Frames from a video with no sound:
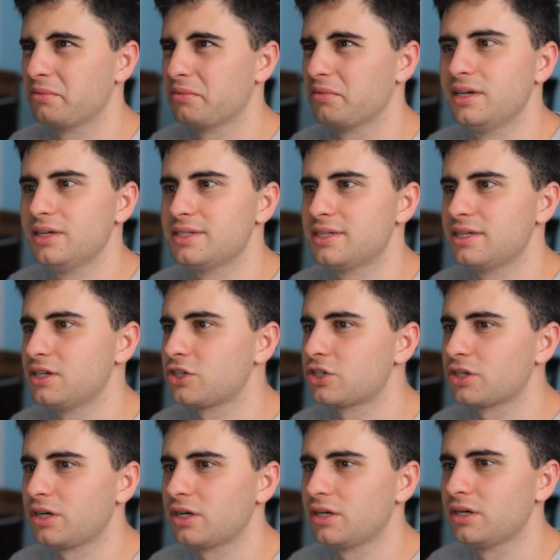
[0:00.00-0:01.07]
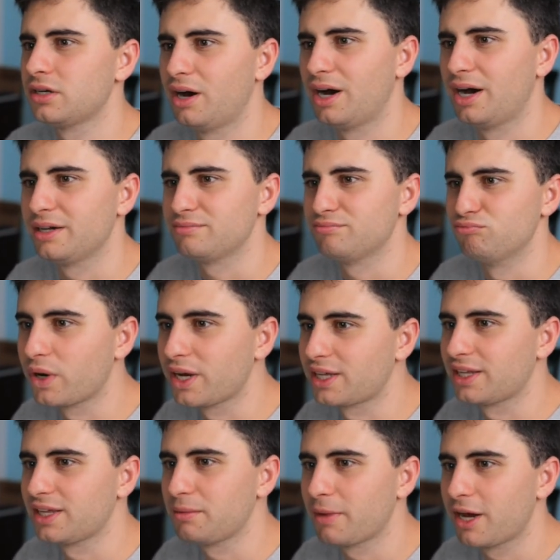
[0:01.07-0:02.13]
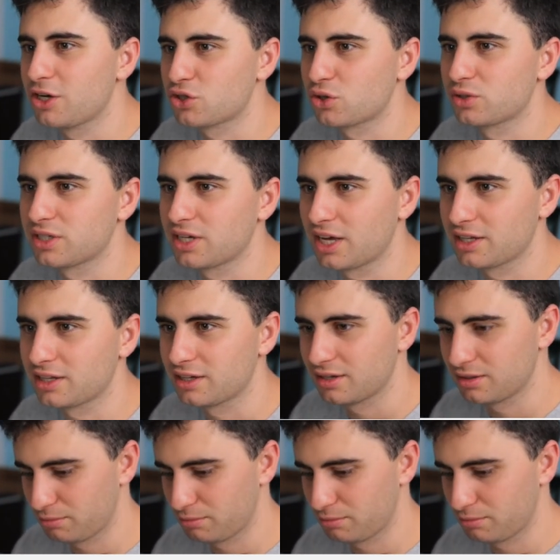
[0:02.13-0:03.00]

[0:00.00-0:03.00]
Here's this shot. I quickly made sure to get the